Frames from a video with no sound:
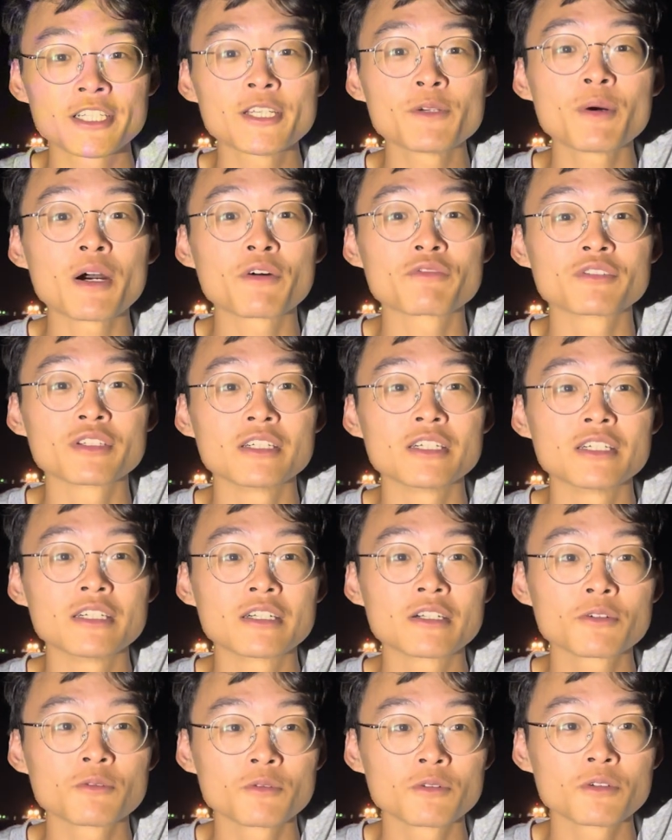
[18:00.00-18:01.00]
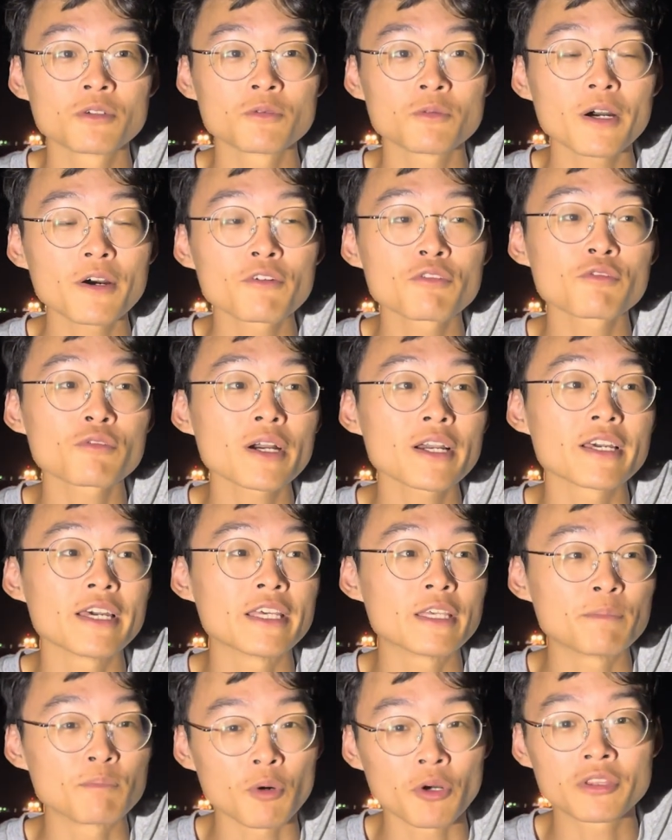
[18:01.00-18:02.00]
one of quite
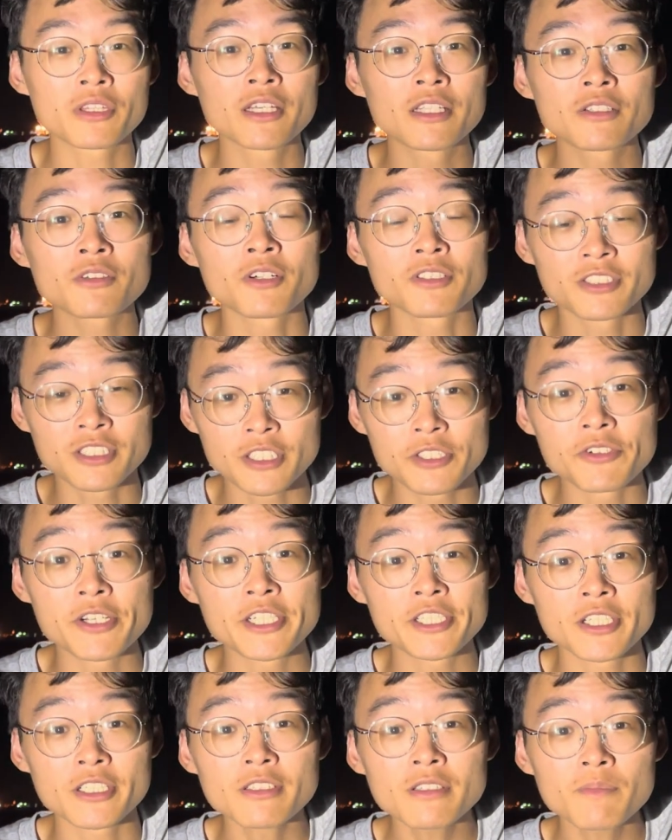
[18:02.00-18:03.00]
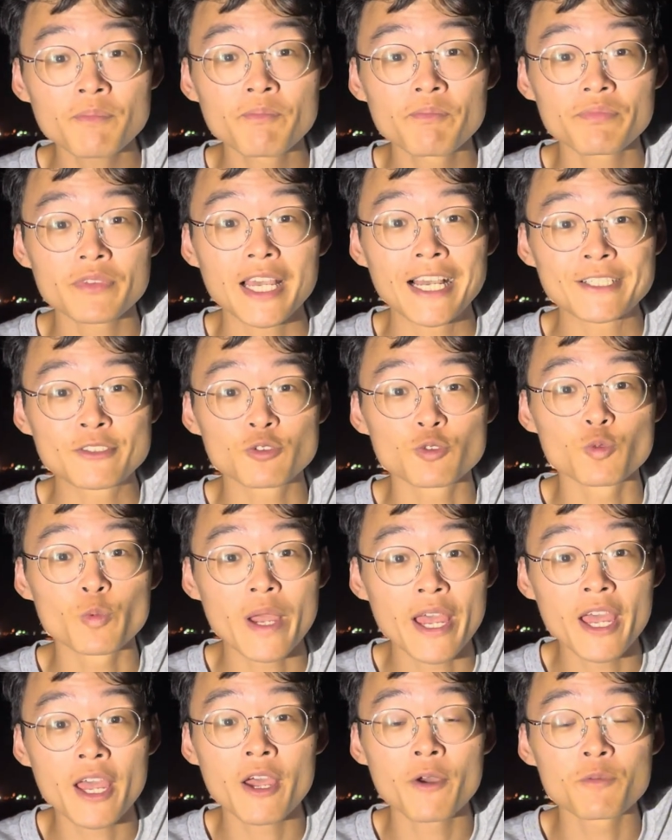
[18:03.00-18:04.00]
an important consideration as to
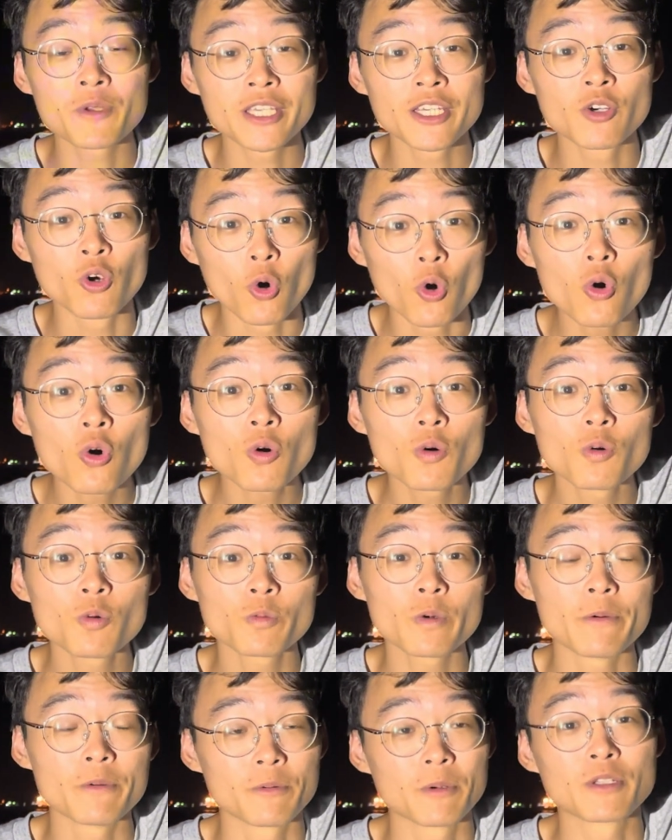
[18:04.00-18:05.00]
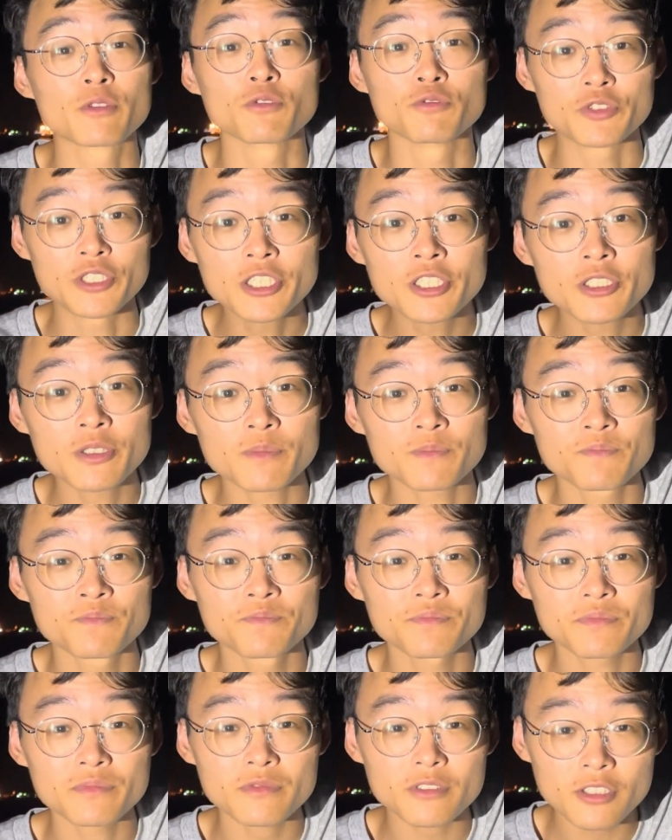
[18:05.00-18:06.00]
where we go when we want to fish.
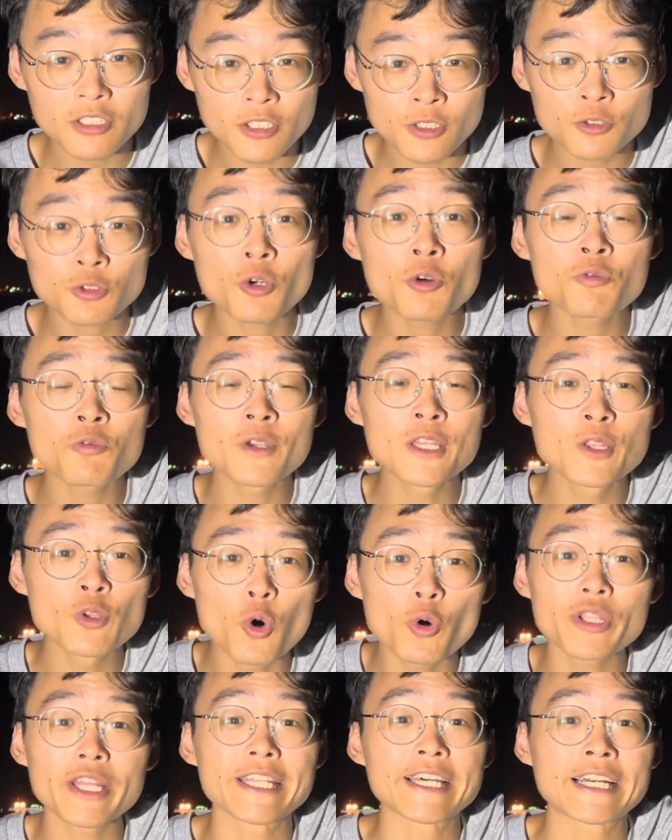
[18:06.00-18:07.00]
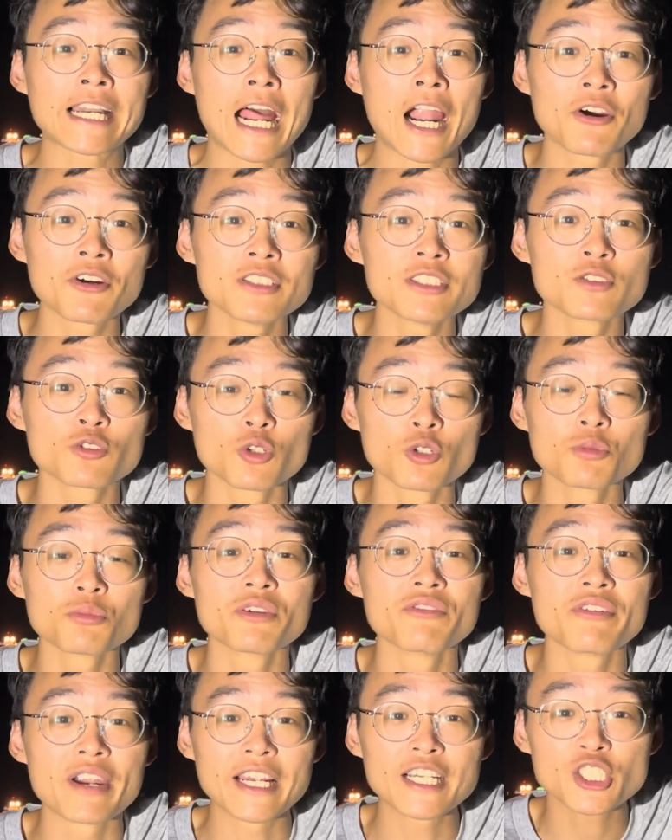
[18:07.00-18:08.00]
So if we know that the current is going to
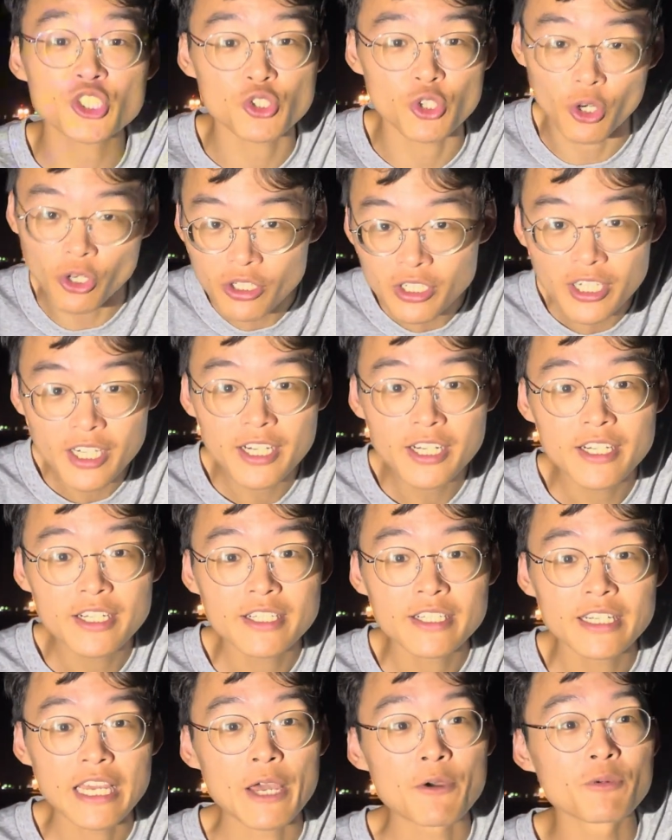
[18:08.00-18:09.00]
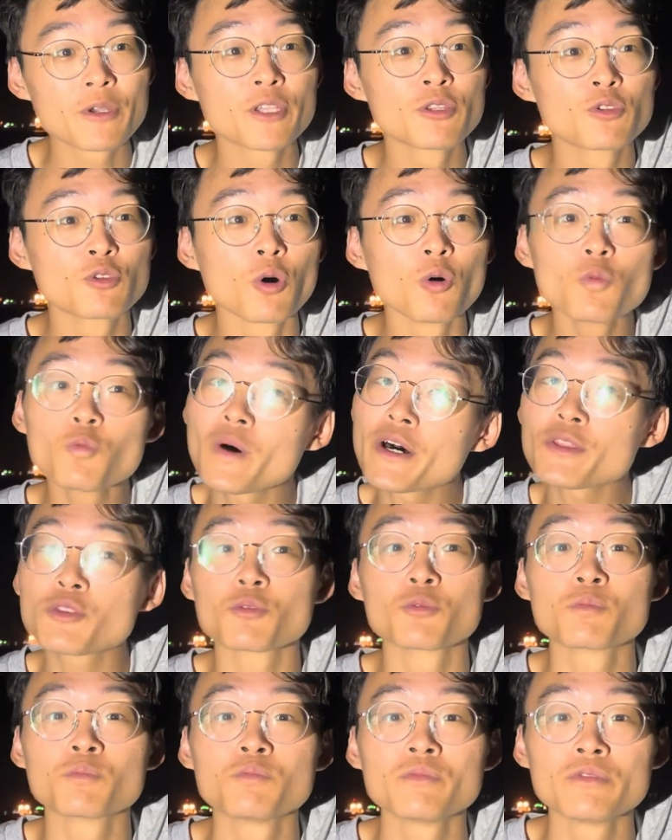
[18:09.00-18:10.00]
be very strong and we don't want
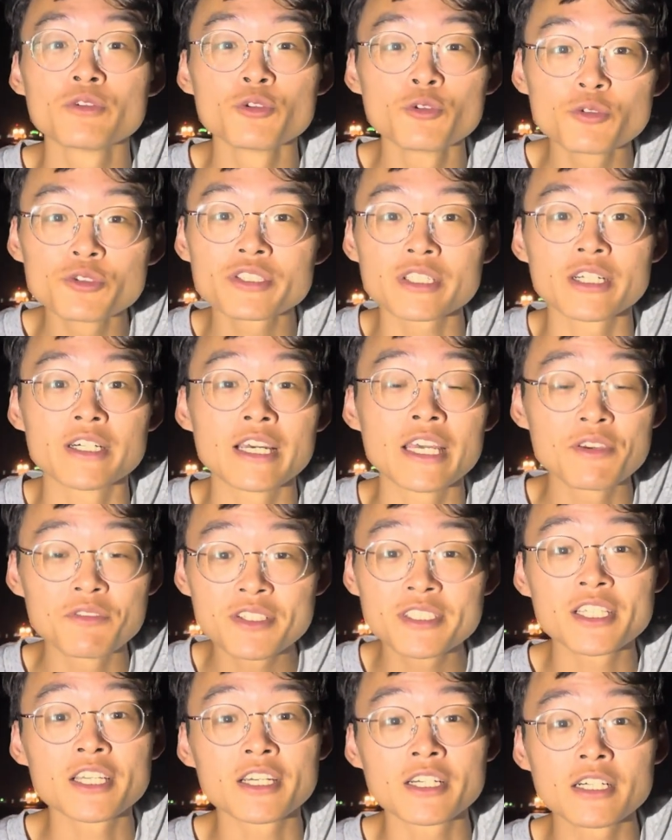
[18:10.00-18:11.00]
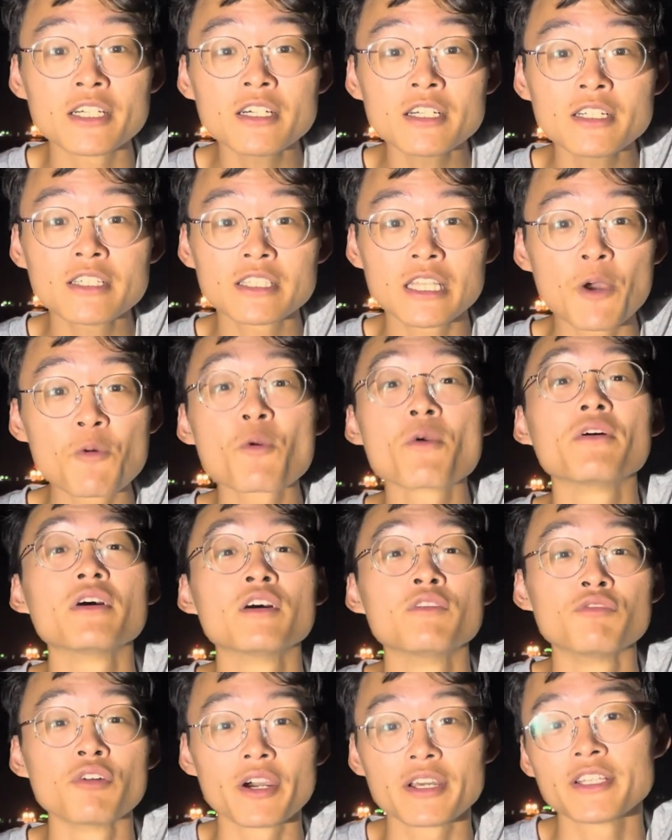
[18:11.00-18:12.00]
to use a heavy sinker, then we will
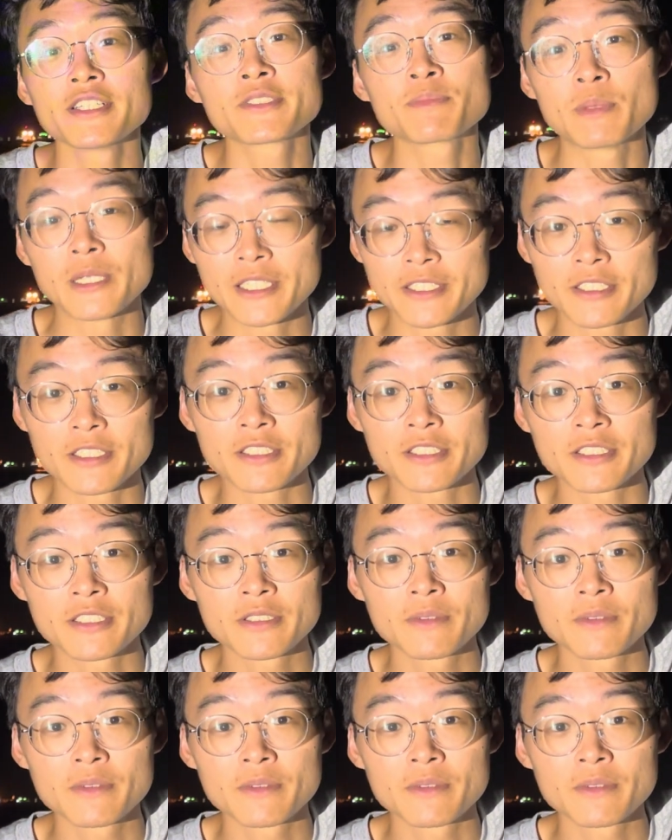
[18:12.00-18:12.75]
avoid these places.